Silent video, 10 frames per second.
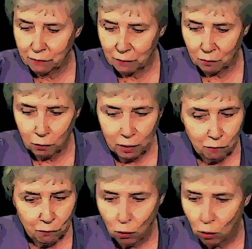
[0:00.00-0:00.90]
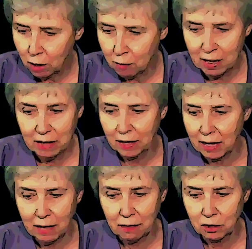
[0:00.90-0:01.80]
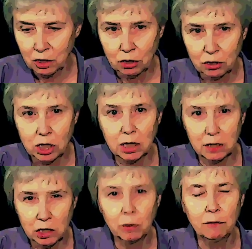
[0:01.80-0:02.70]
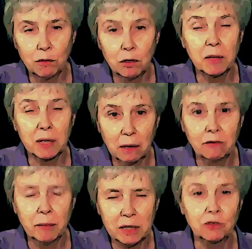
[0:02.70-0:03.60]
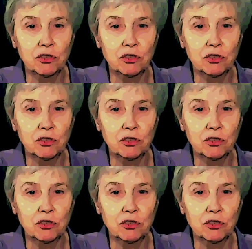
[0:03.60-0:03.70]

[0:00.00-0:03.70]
reform in the Catholic Church is to reform the governmental